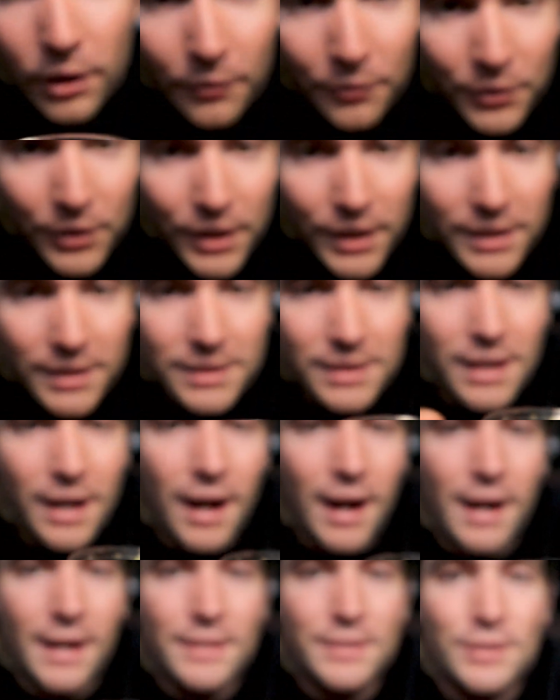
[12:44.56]
of these
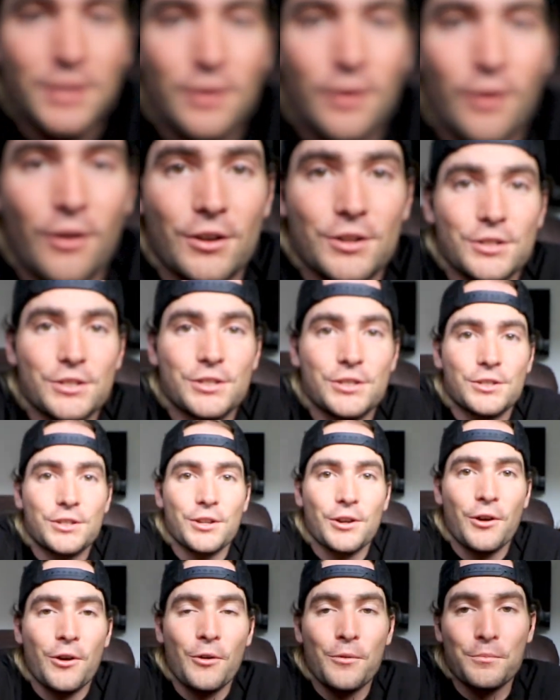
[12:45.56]
guys are
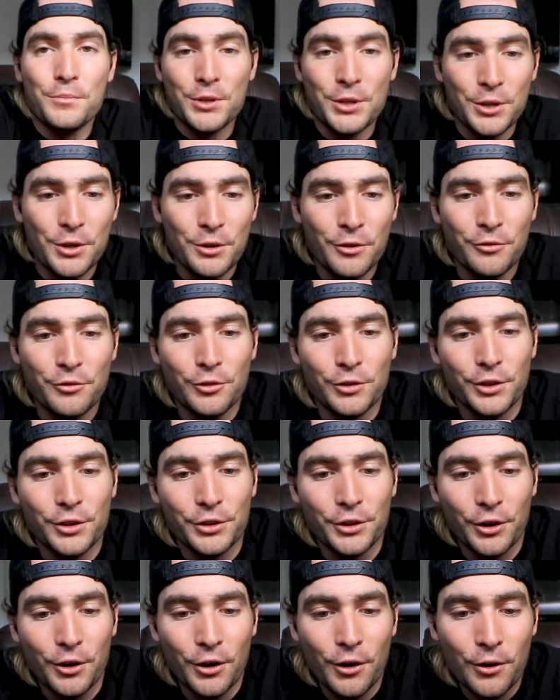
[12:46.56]
so beautiful
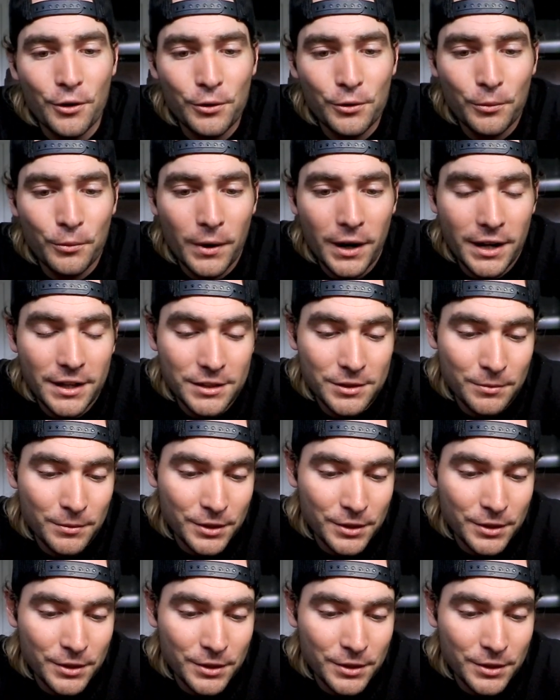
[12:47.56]
in their own ways,